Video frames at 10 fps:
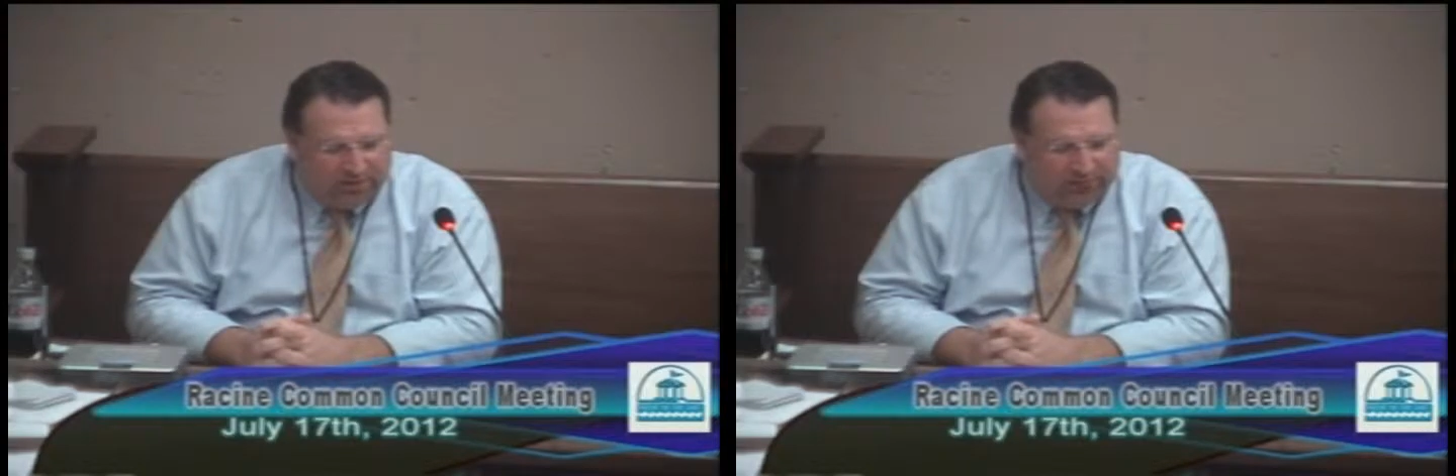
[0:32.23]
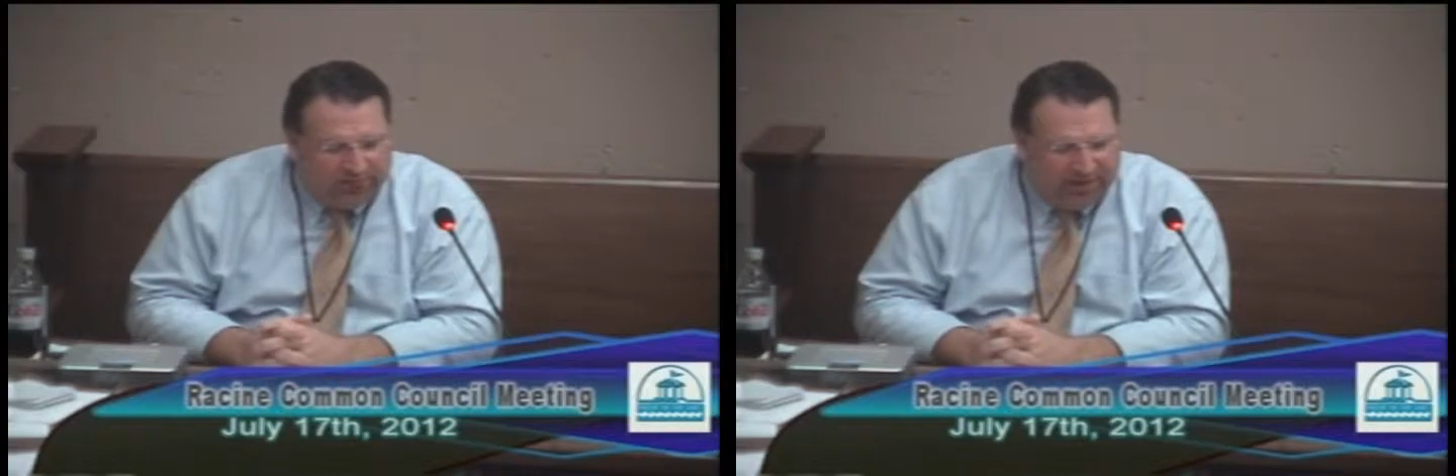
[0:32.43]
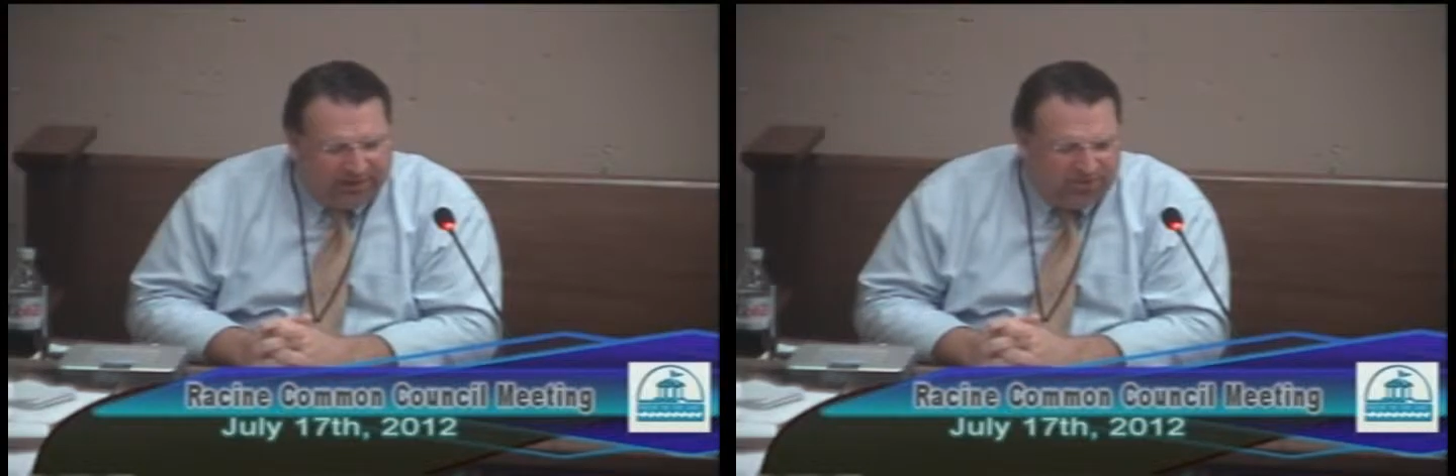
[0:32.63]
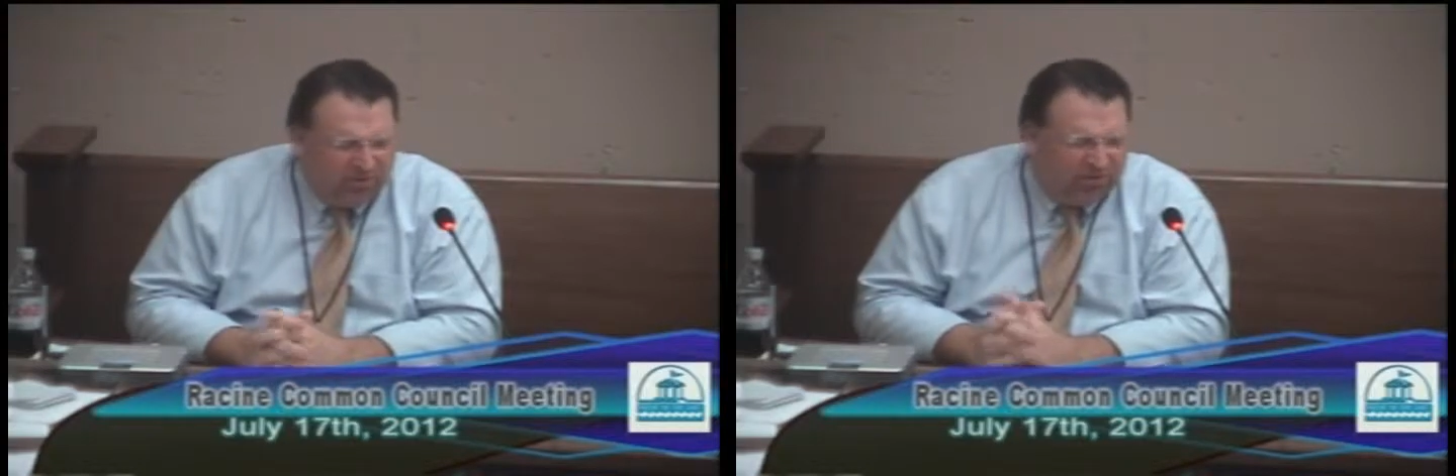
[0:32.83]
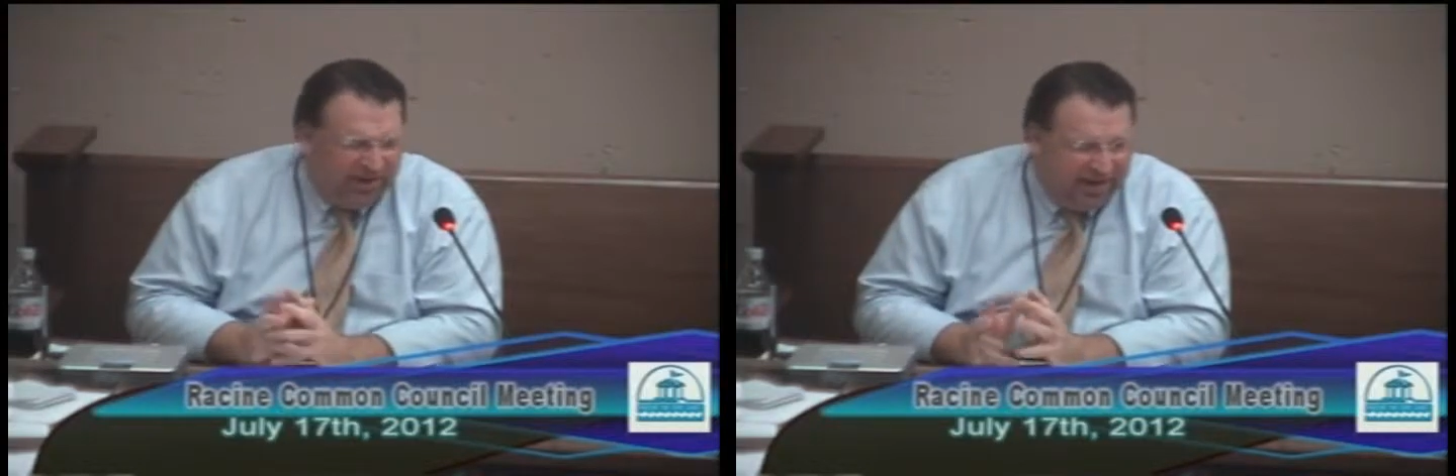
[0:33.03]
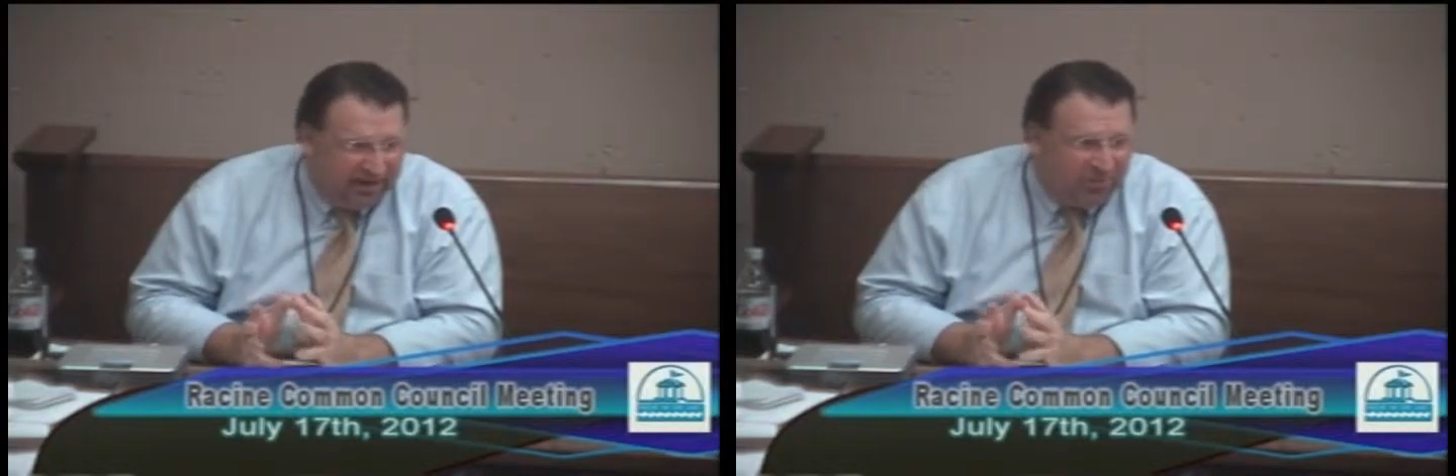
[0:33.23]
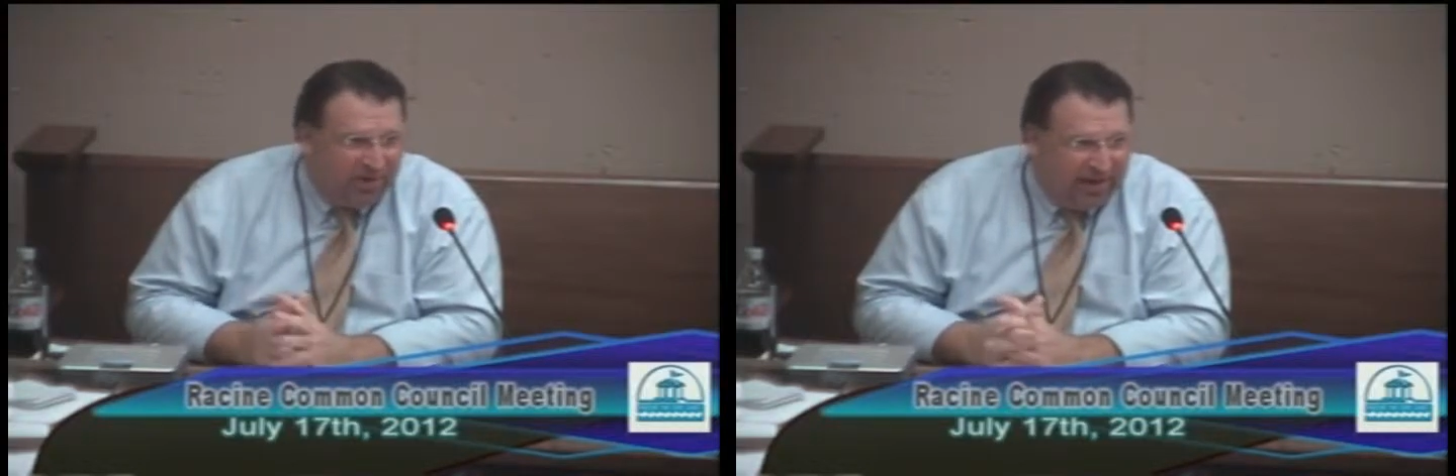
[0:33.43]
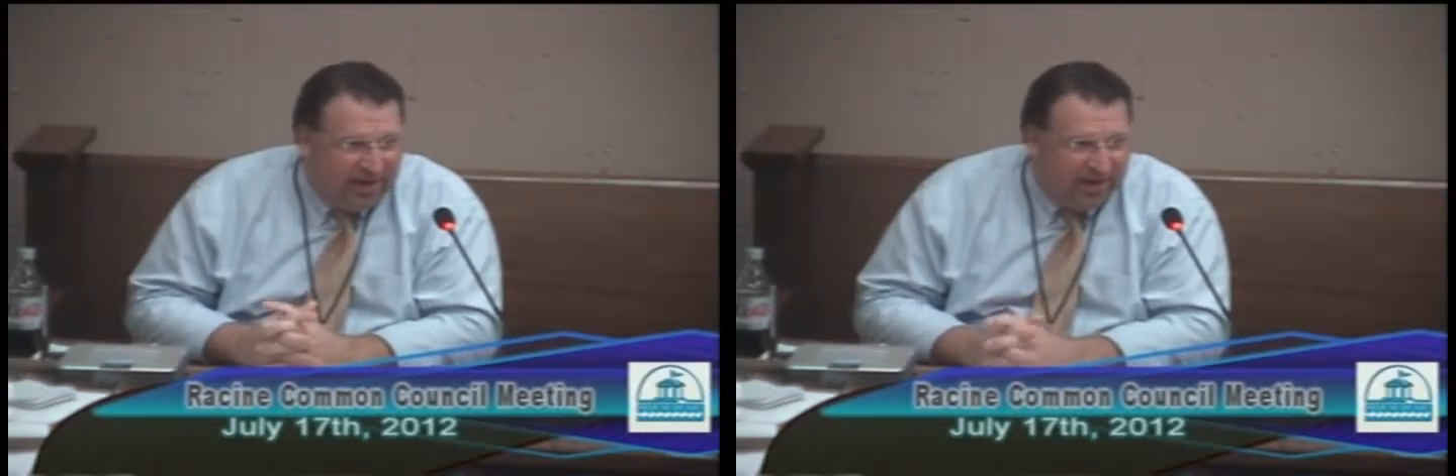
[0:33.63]
statute or an act
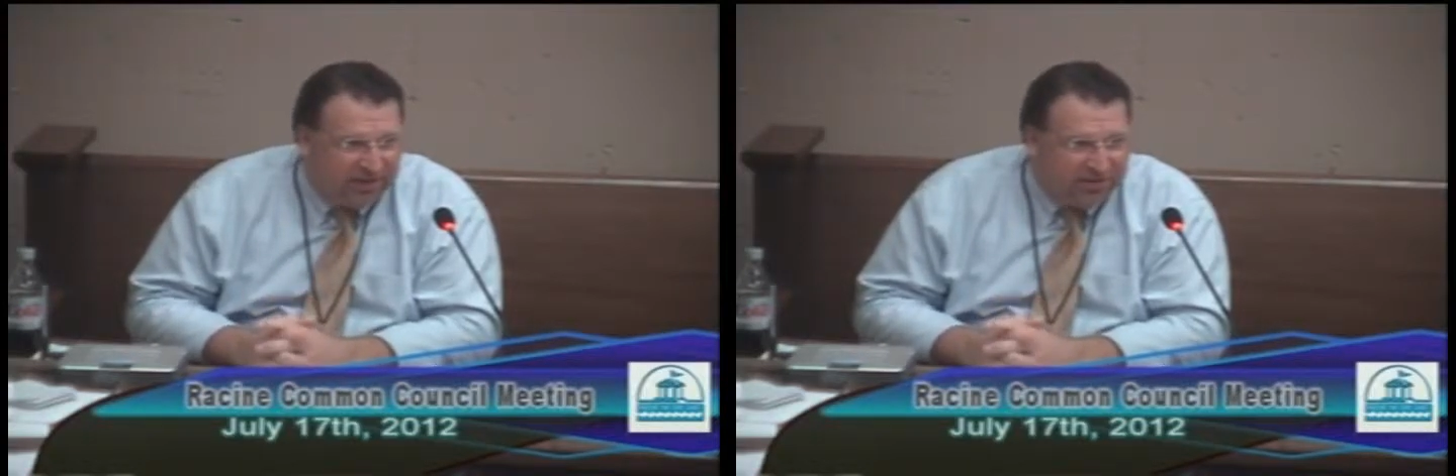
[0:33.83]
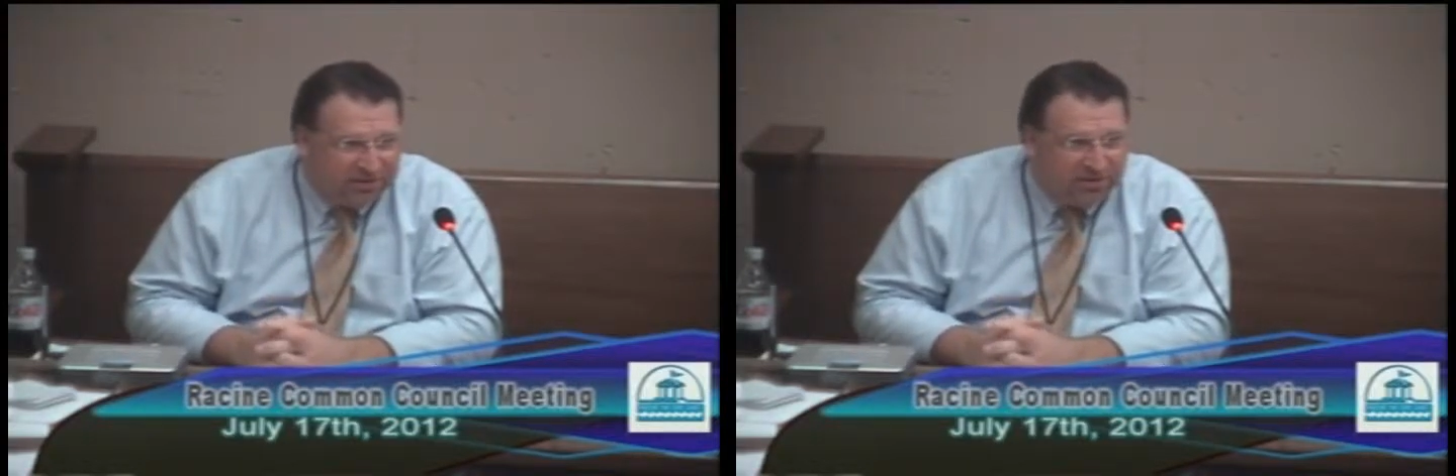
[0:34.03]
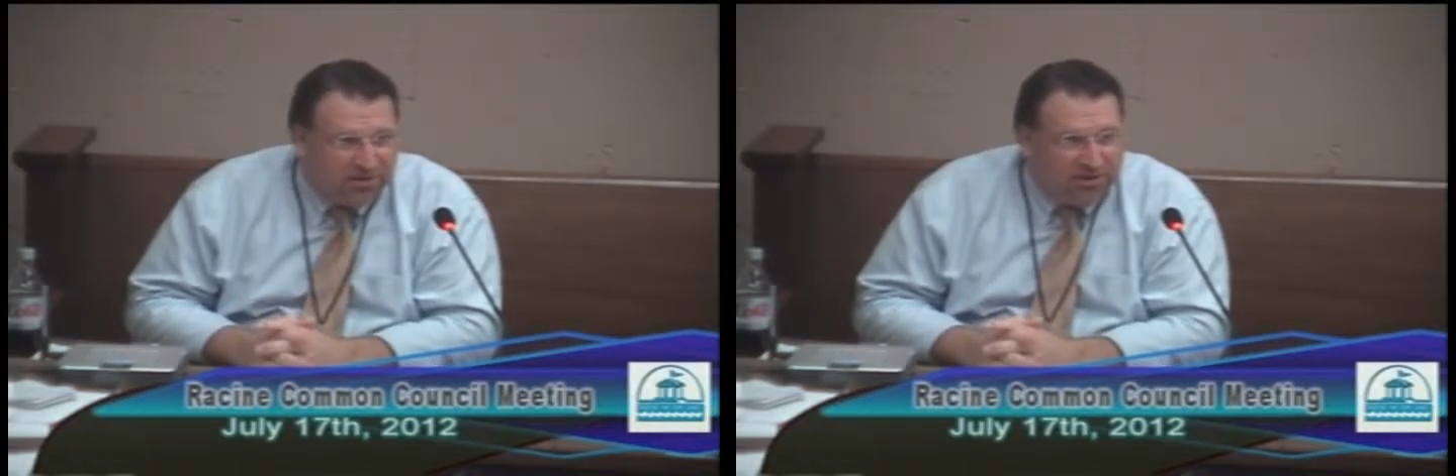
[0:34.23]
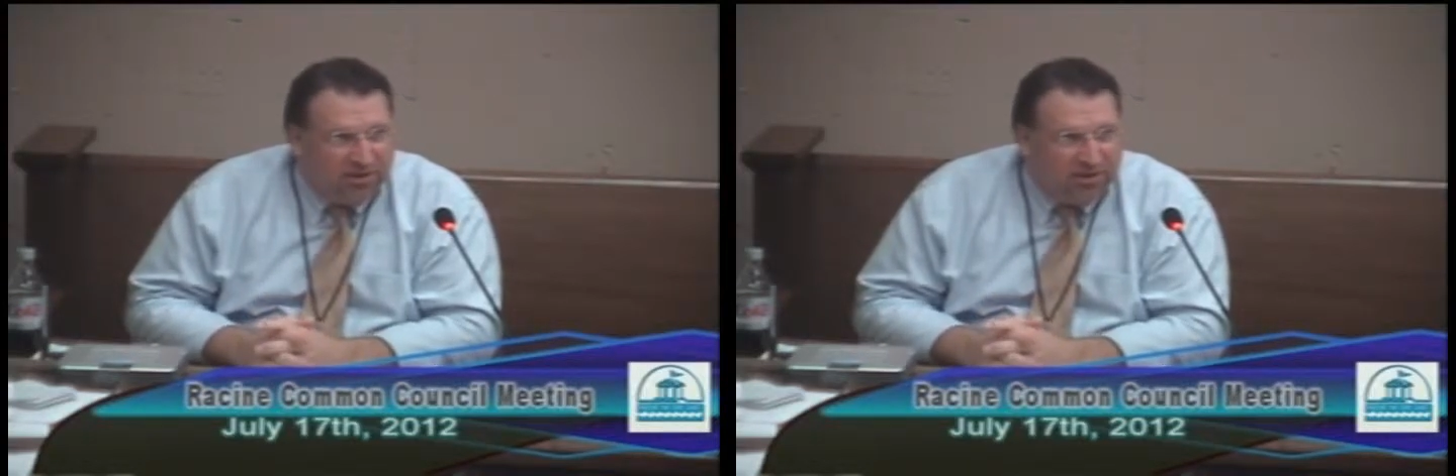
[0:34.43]
passed,